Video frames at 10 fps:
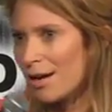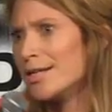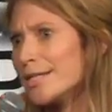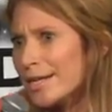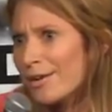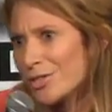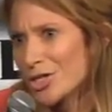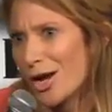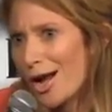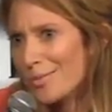I did have a
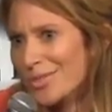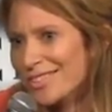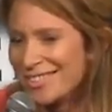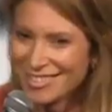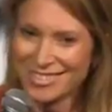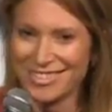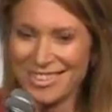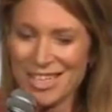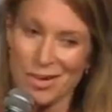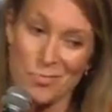job,
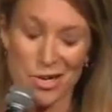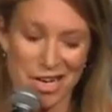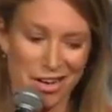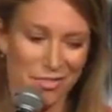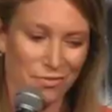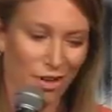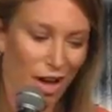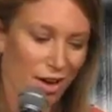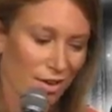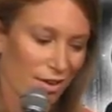but I got
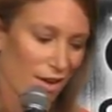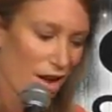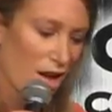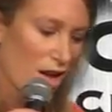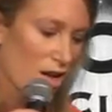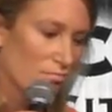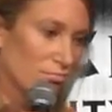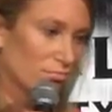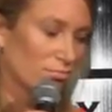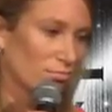fired.
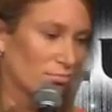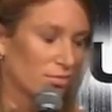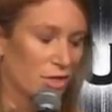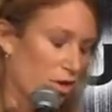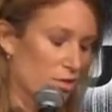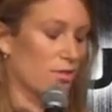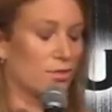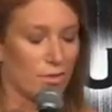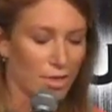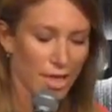It's a long
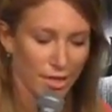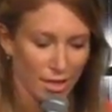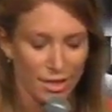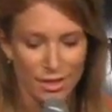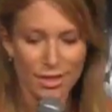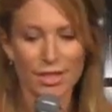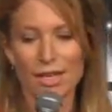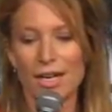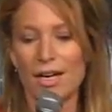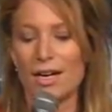story.
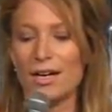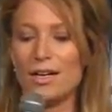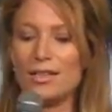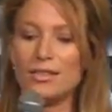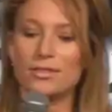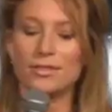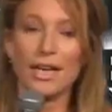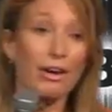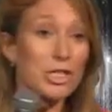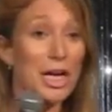Now
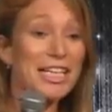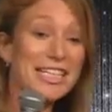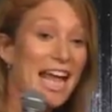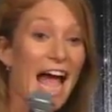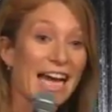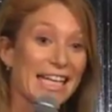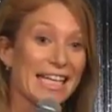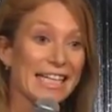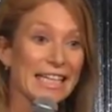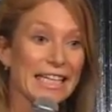I try to
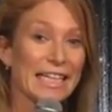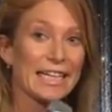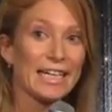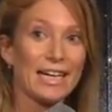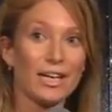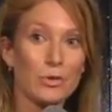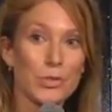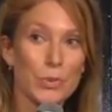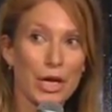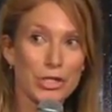nanny. I
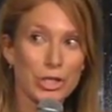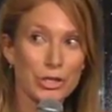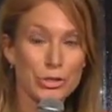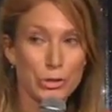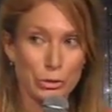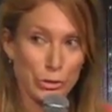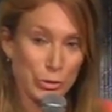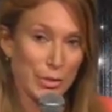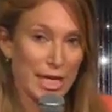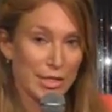was watching this girl
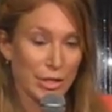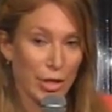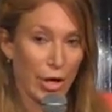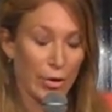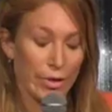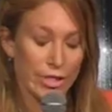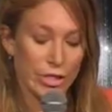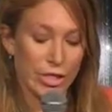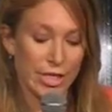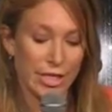2 days ago, and
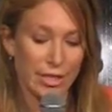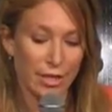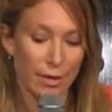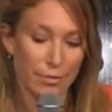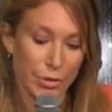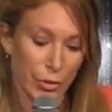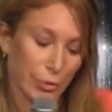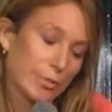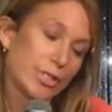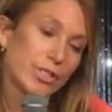she comes
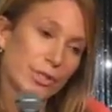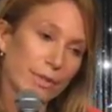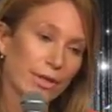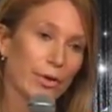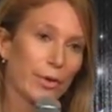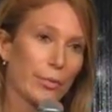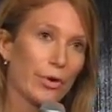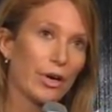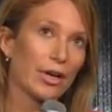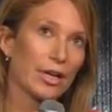home, and she's doing her
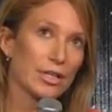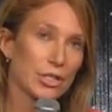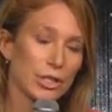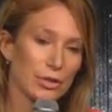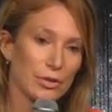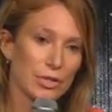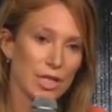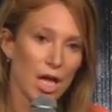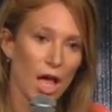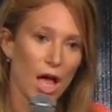homework, and she
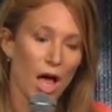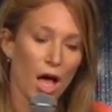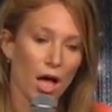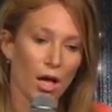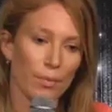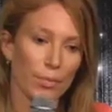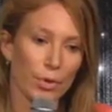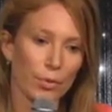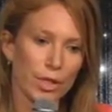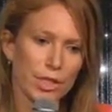goes,
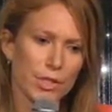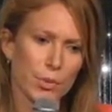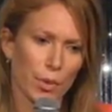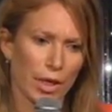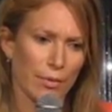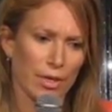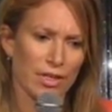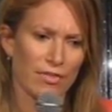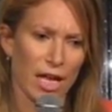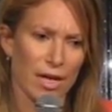what's
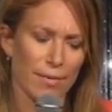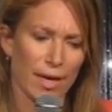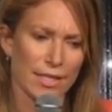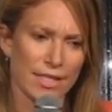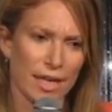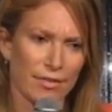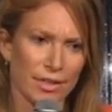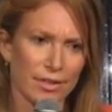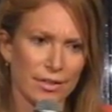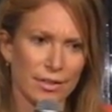21 divided by
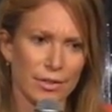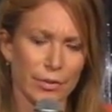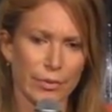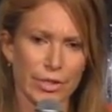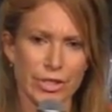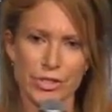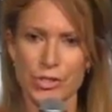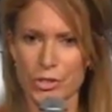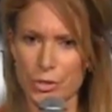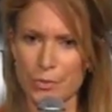7? Which is
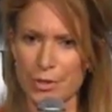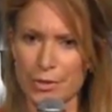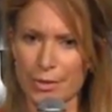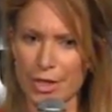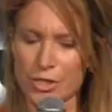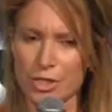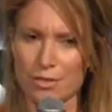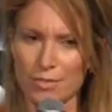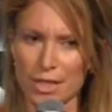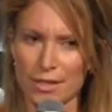a stupid
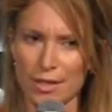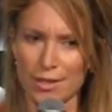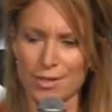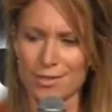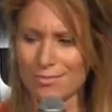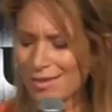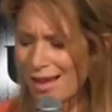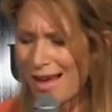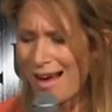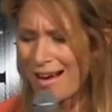question because
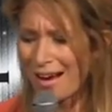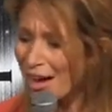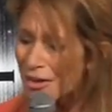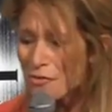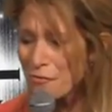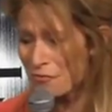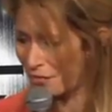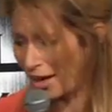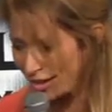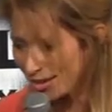I don't
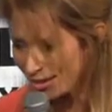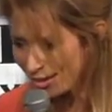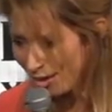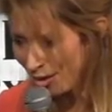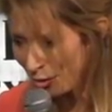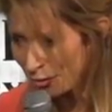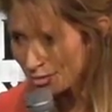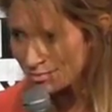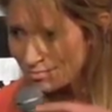fucking know.